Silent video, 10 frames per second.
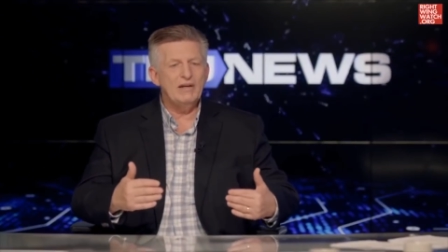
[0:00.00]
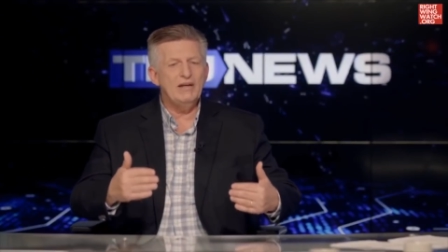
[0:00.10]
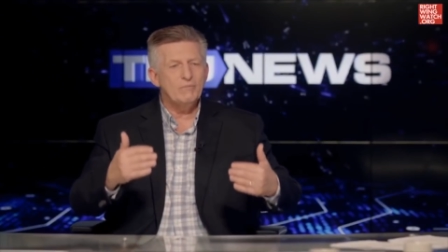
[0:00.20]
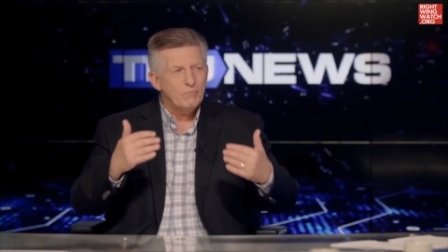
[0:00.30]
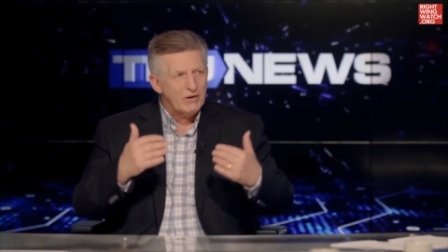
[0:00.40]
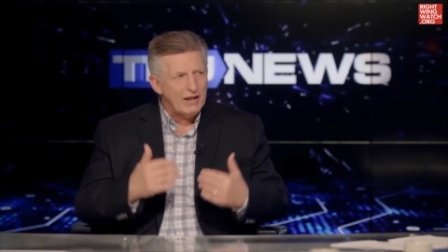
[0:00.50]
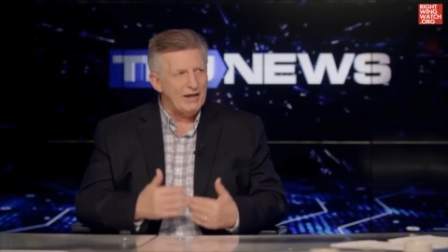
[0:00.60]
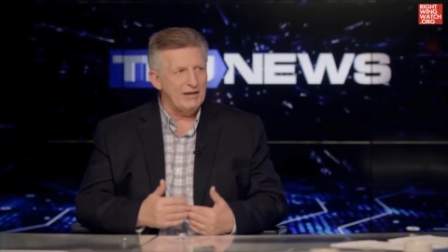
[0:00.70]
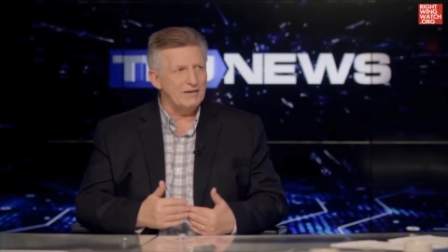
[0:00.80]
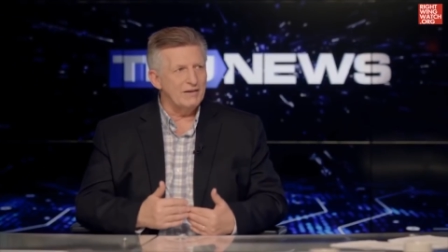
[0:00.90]

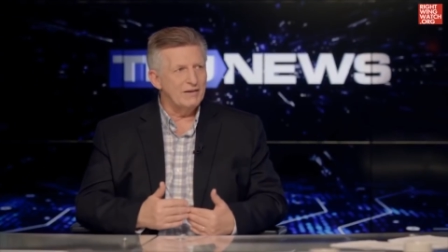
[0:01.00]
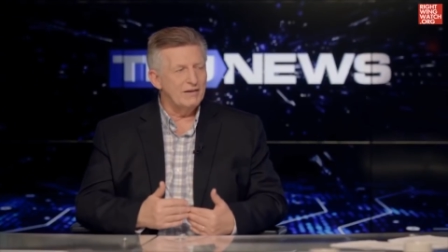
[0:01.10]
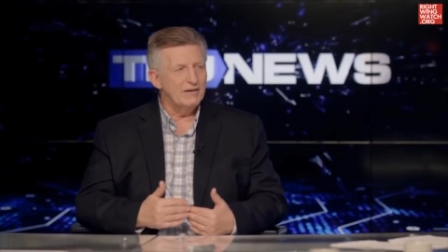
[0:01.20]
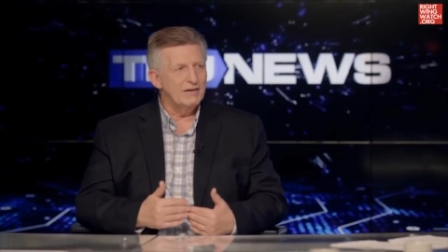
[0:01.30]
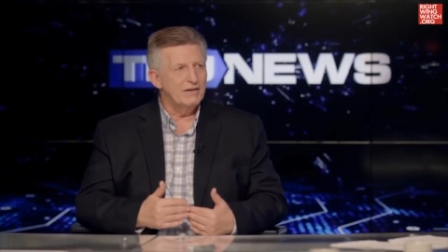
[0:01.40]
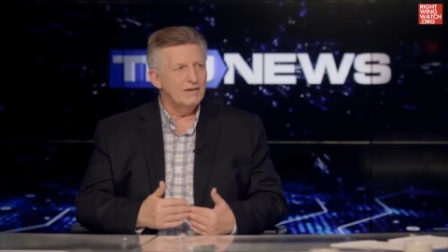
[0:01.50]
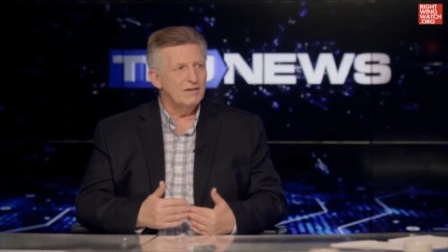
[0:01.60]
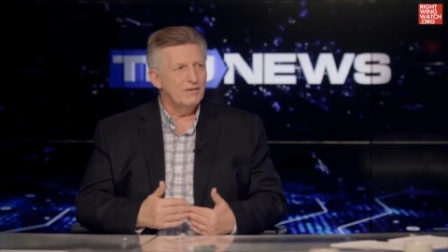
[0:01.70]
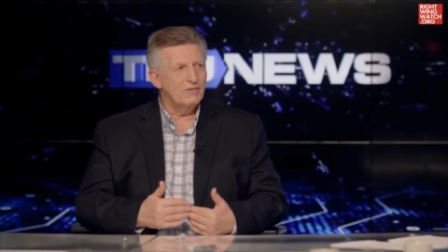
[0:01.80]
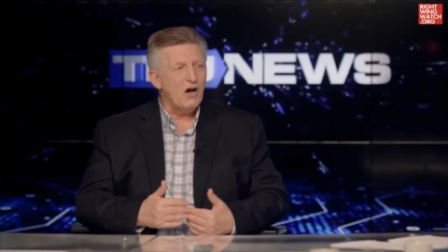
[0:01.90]
implant
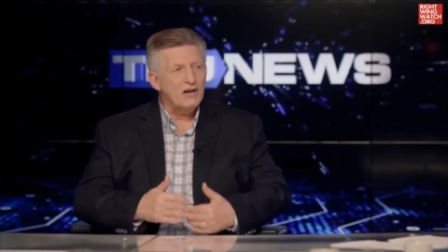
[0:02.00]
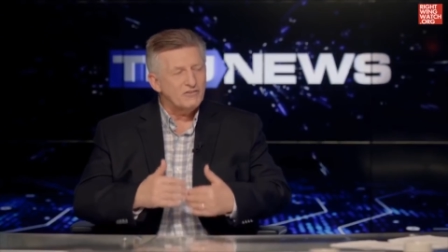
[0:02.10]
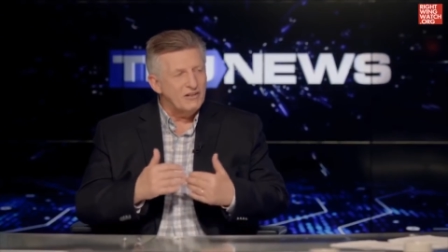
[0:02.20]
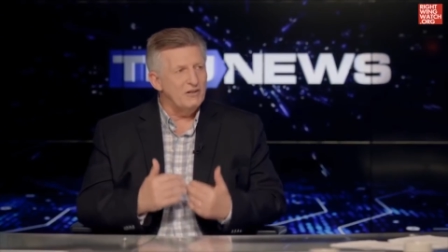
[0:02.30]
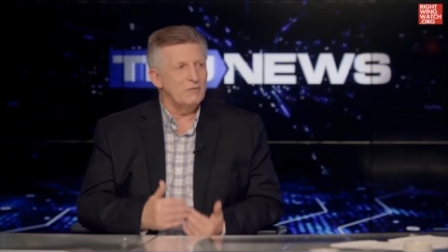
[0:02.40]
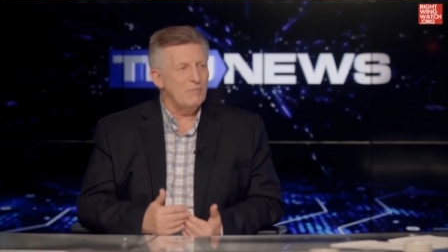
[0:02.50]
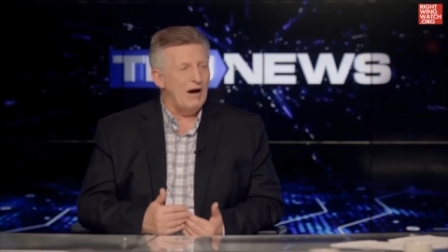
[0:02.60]
thoughts in their